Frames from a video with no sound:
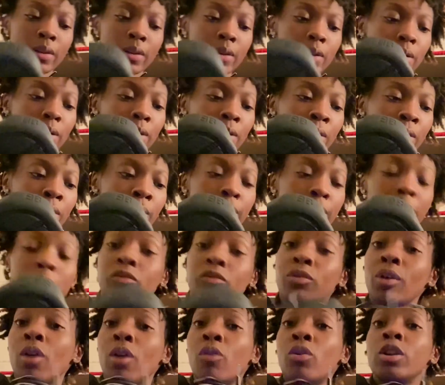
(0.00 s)

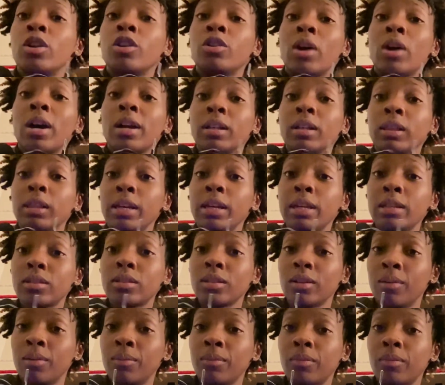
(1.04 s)
If y'all want to know how to lace
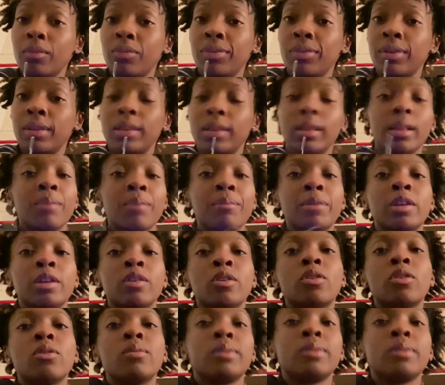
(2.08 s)
them, let me know.